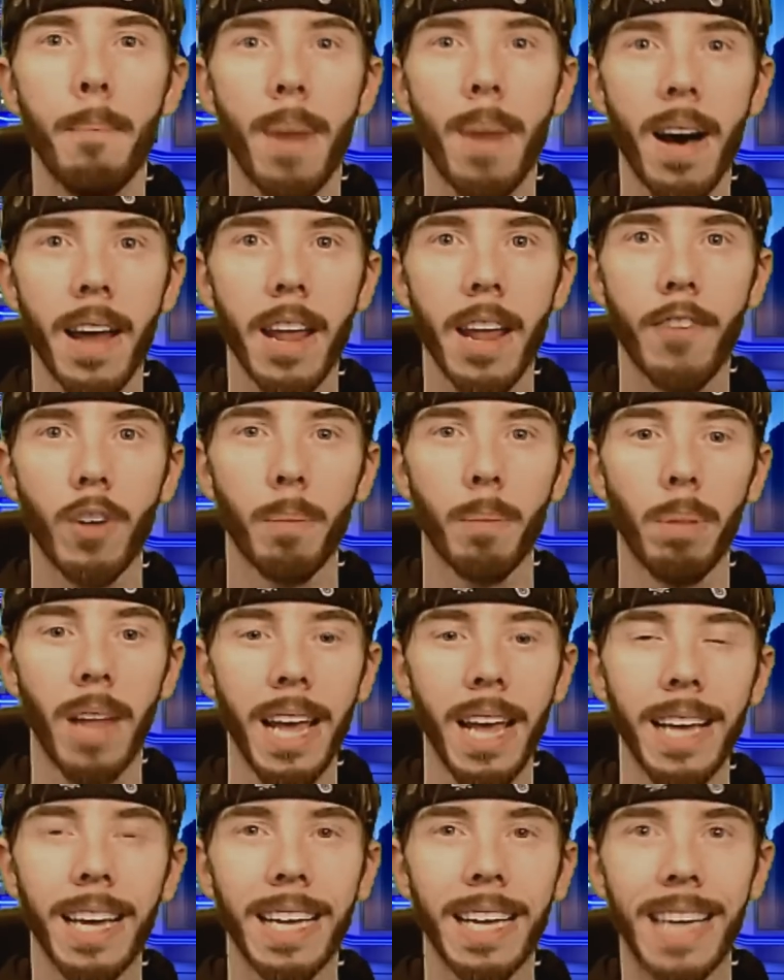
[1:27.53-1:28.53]
But if you're
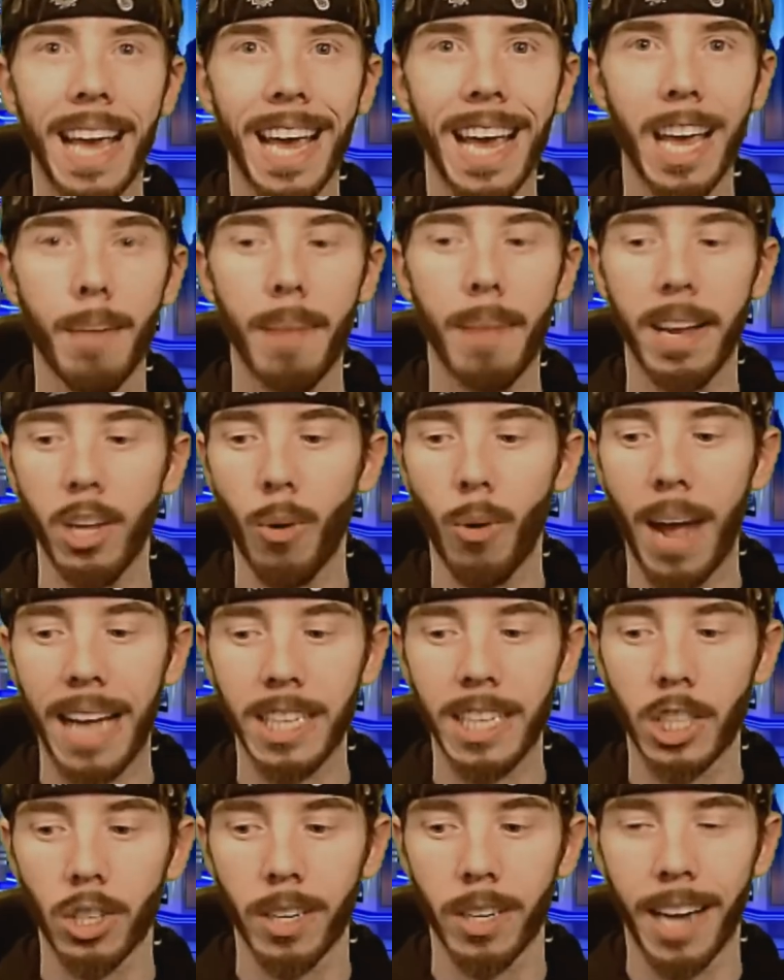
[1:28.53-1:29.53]
playing a game and you
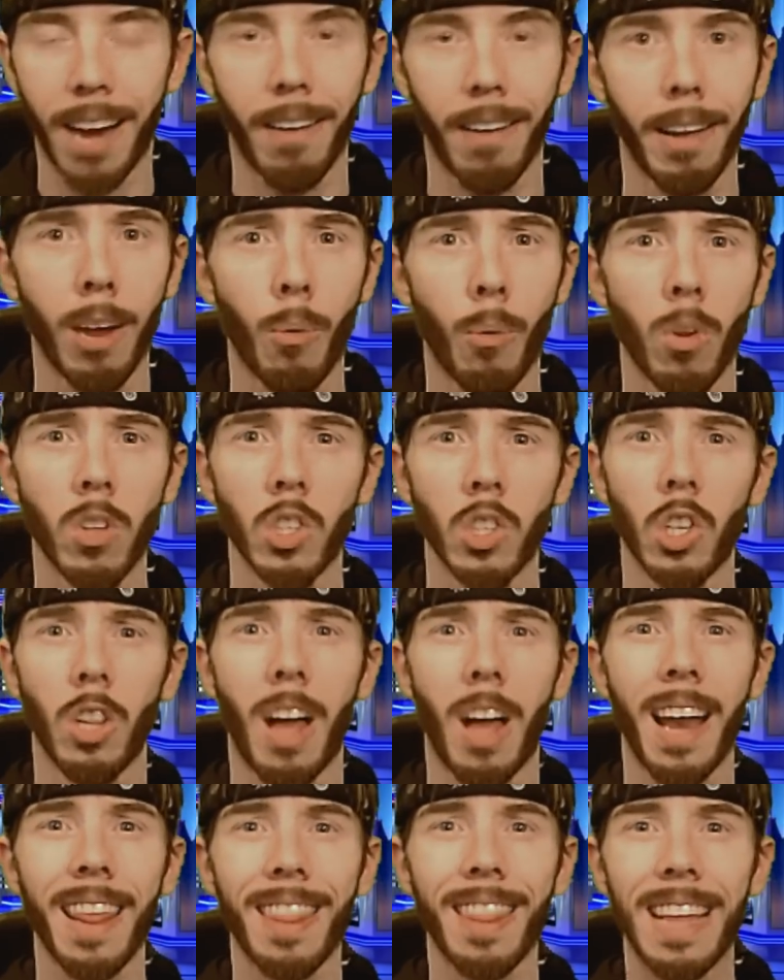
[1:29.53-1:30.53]
enter an area where there's a
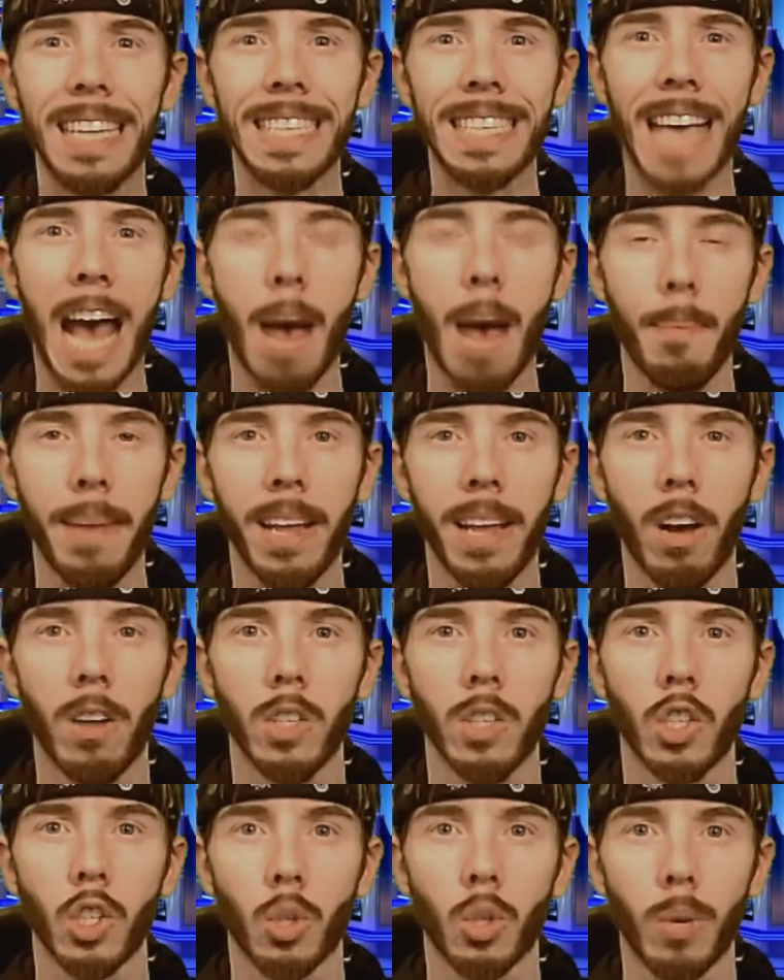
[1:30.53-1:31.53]
lot of things happening
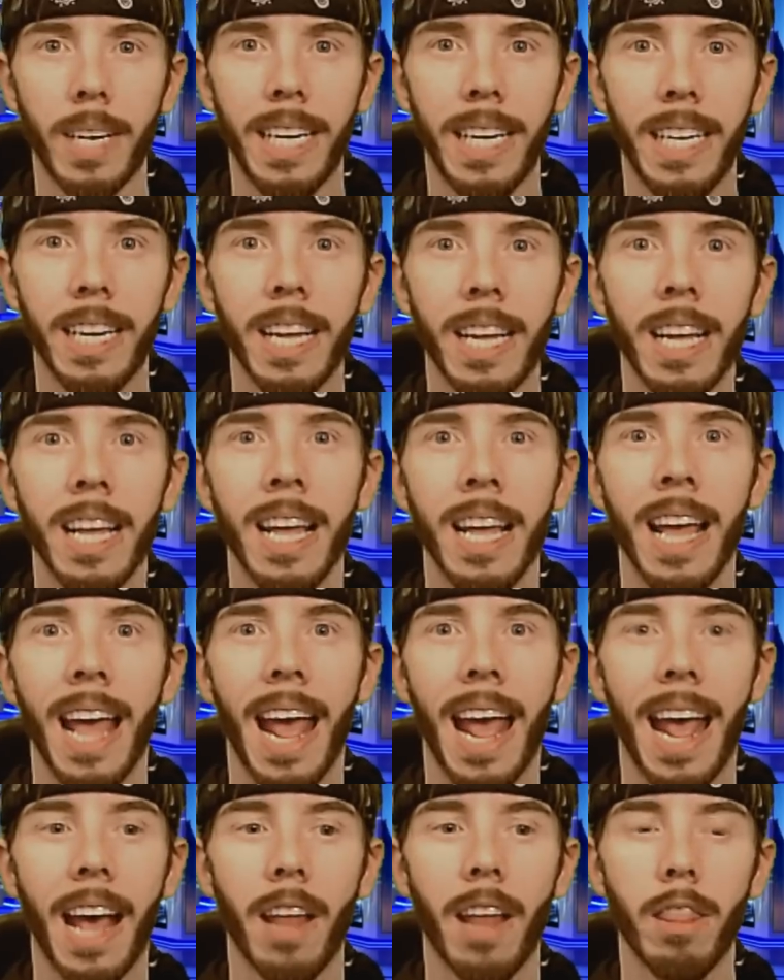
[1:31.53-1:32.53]
on screen
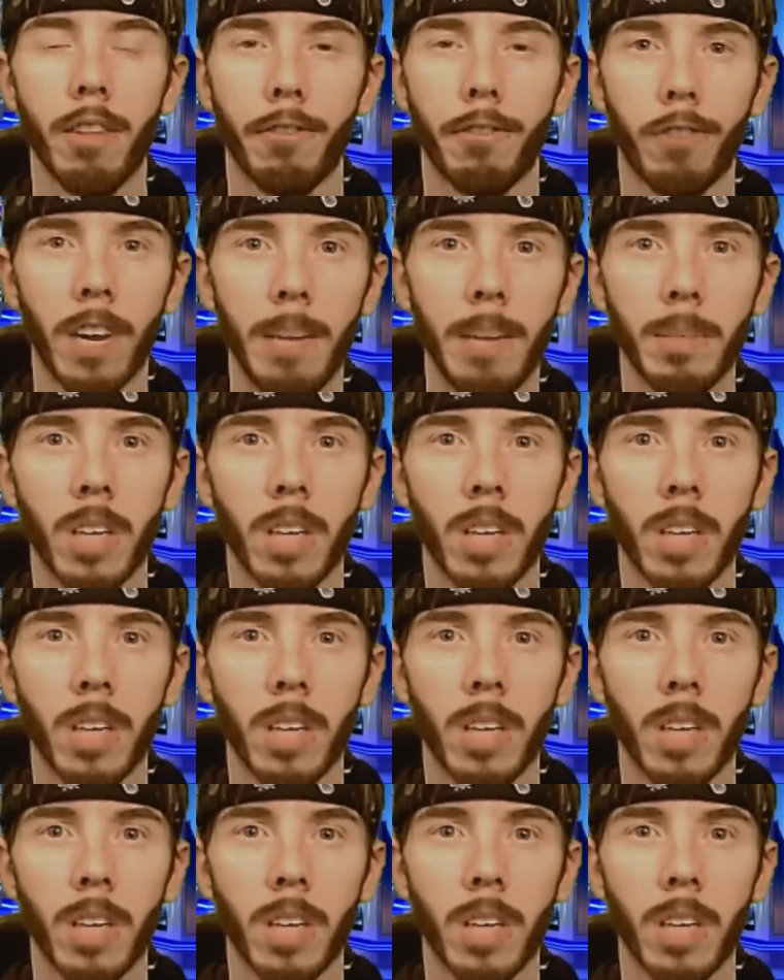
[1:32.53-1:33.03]
and the frames